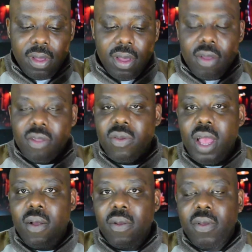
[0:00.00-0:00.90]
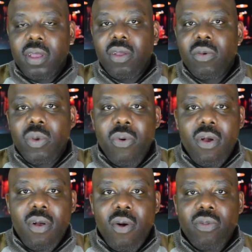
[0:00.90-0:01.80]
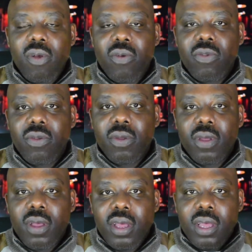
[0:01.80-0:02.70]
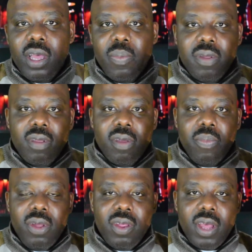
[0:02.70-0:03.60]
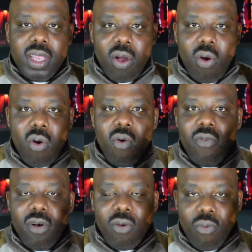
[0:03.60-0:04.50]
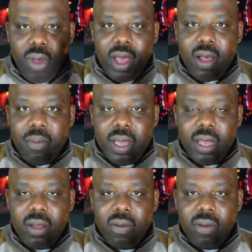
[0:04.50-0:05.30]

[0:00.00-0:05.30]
So now the report goes on to help us to appreciate the overwhelming